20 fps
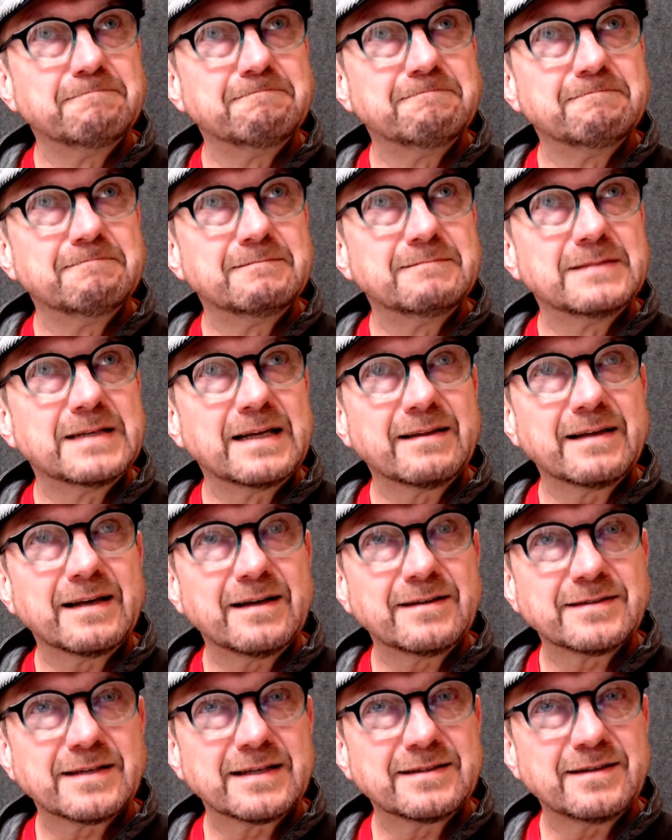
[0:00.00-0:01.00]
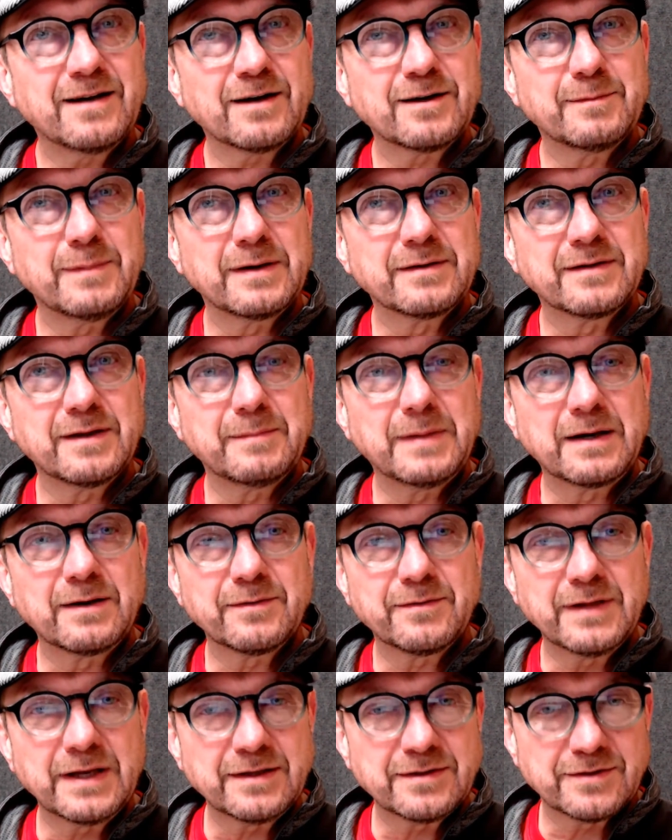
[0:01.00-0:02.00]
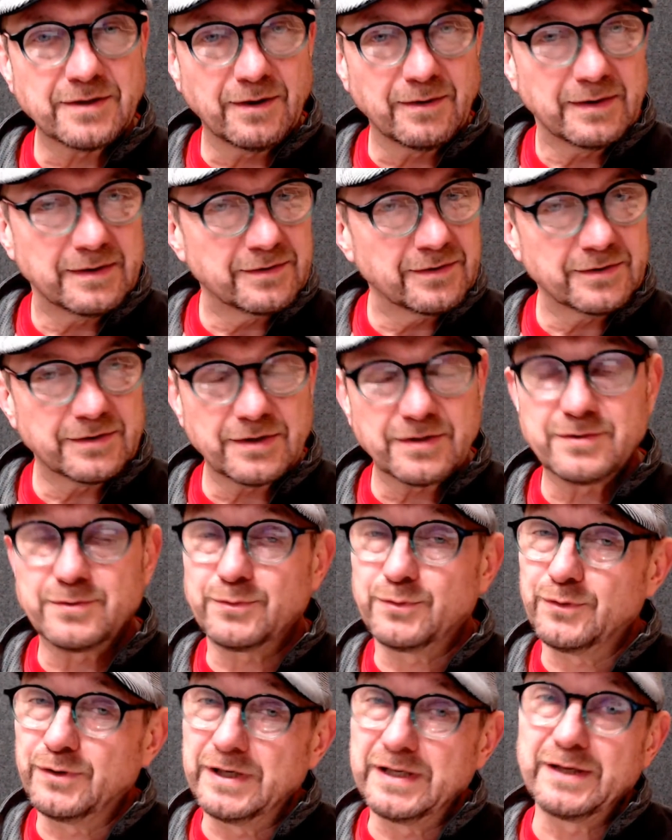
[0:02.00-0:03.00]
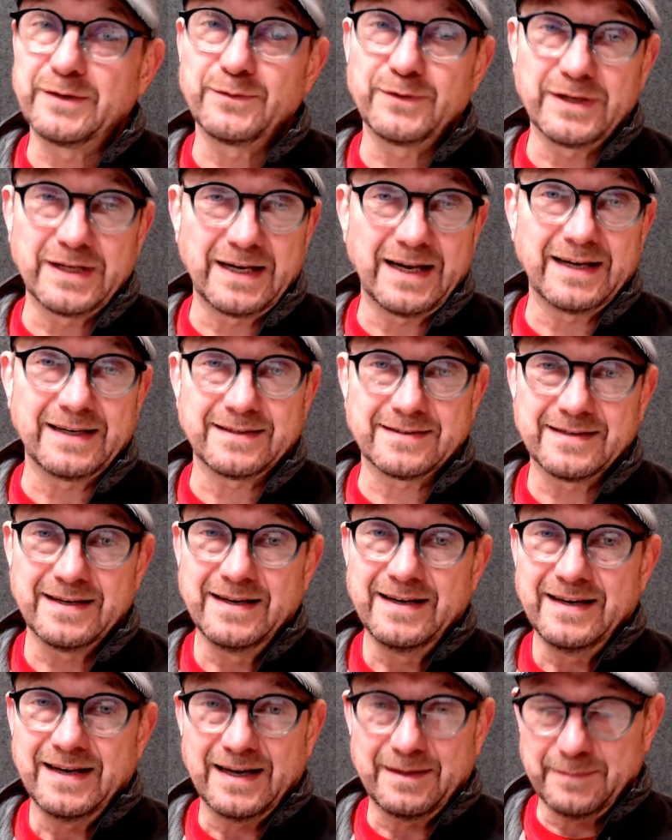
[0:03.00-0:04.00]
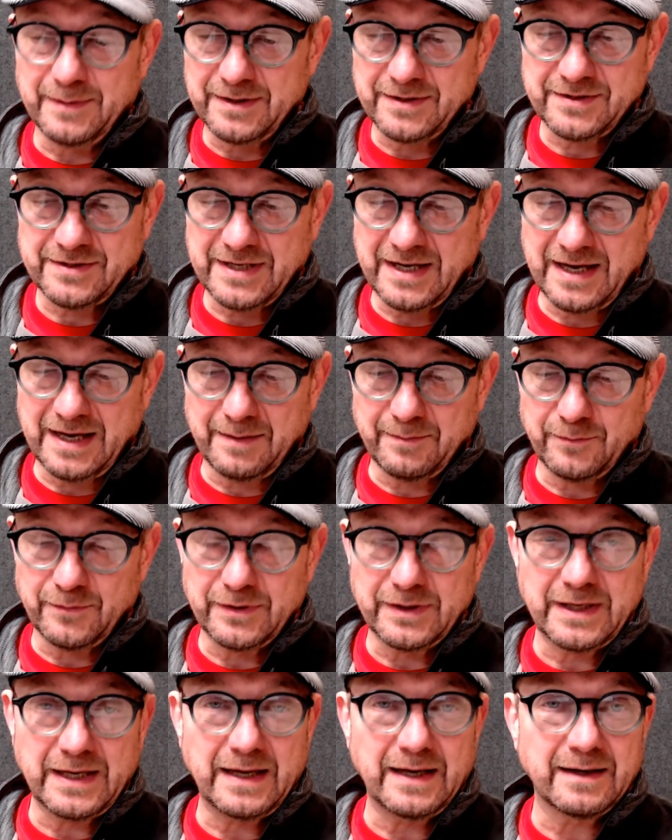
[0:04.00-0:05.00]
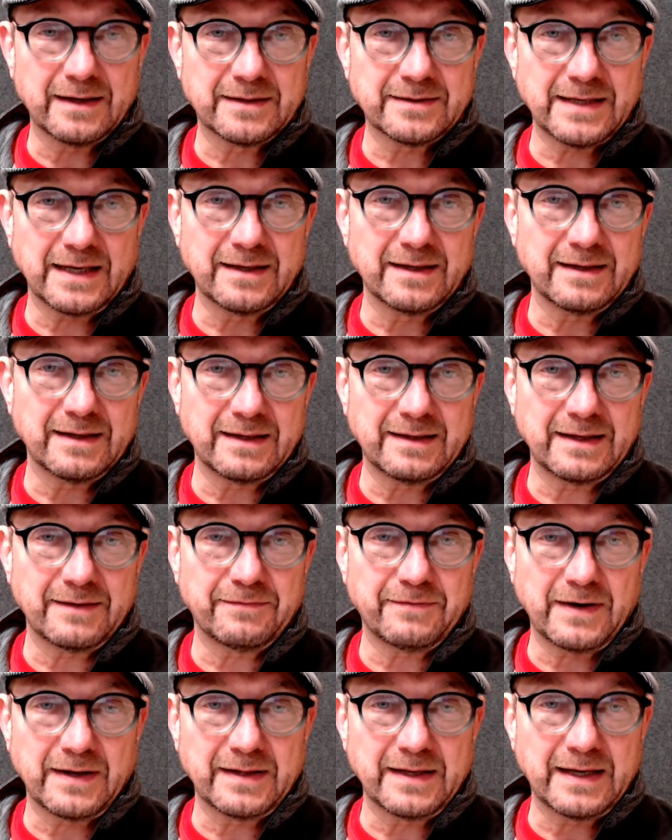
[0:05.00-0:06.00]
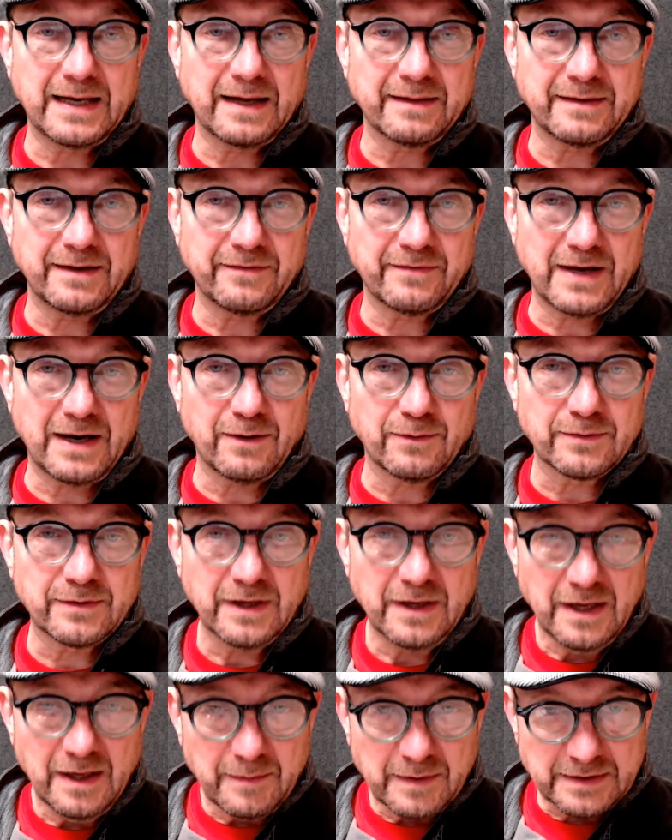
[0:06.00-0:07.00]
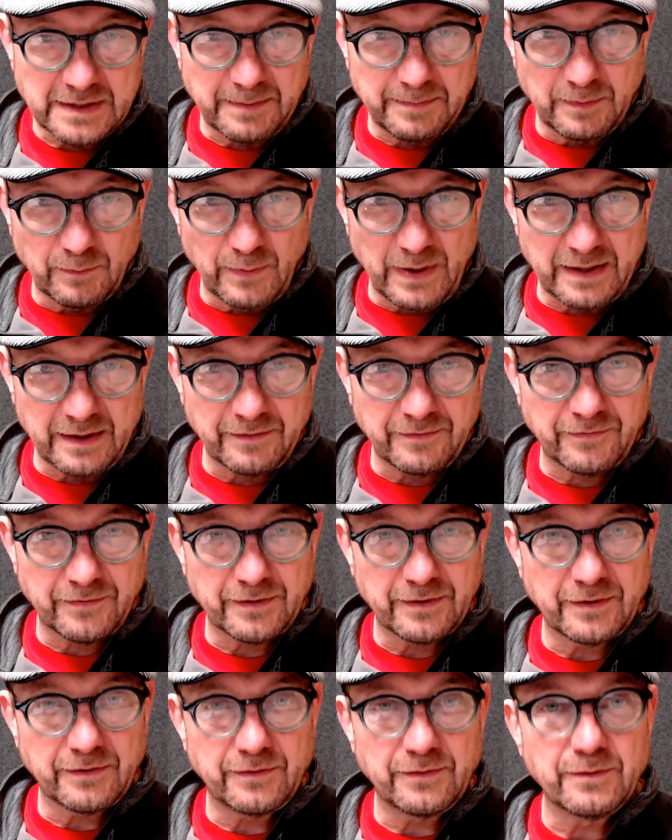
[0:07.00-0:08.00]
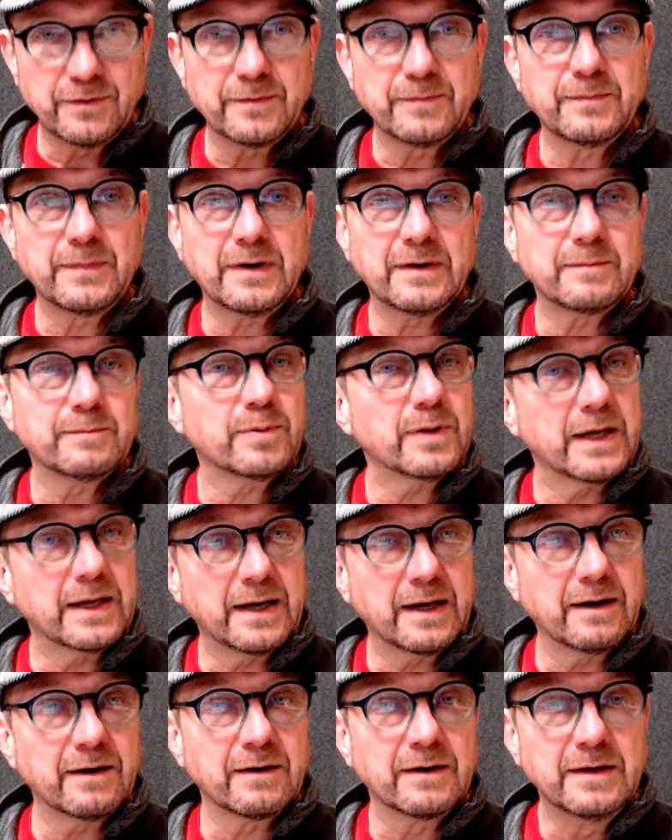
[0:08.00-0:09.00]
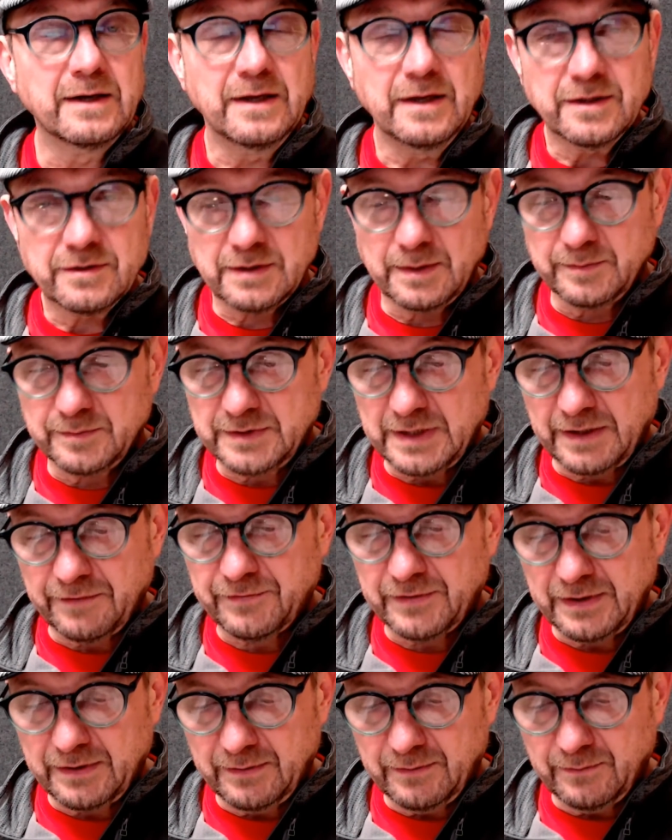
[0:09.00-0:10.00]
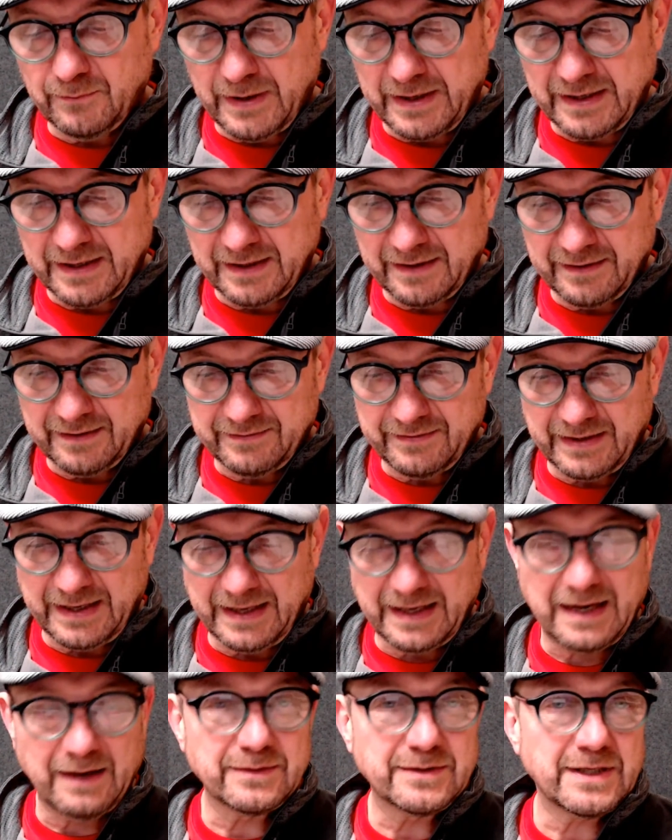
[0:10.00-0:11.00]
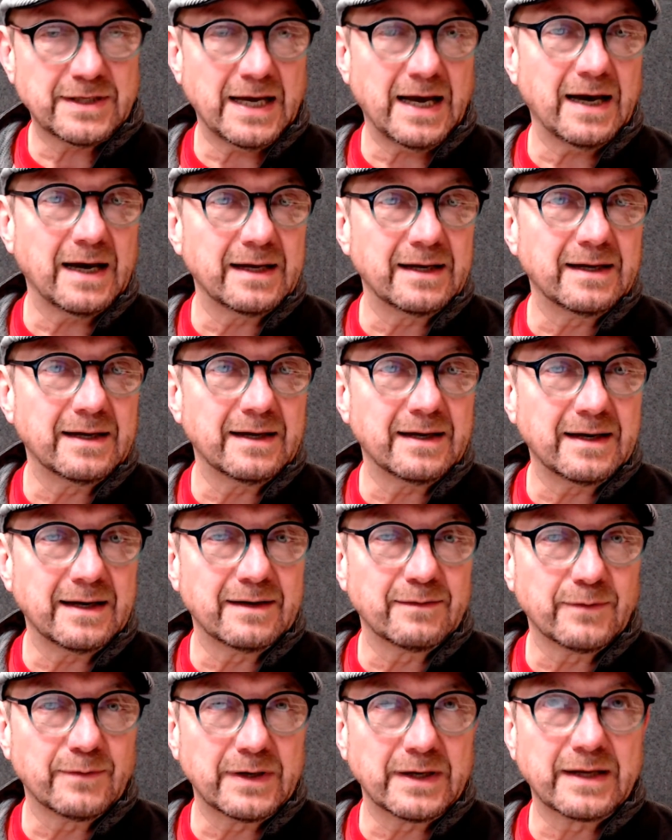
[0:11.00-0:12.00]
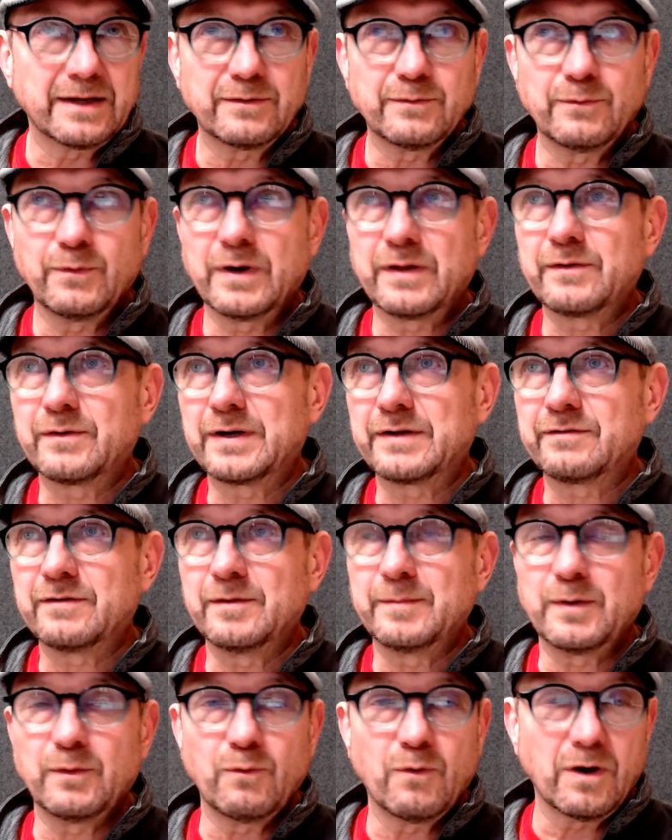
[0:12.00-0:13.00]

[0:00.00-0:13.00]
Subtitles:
anything else I can talk about them? I don't think so. They're just really, really nice, I must say. I'm really excited that they finally got these out, because I've been waiting to do them in plein air. So I'm definitely waiting to get outside, and when the weather gets a little bit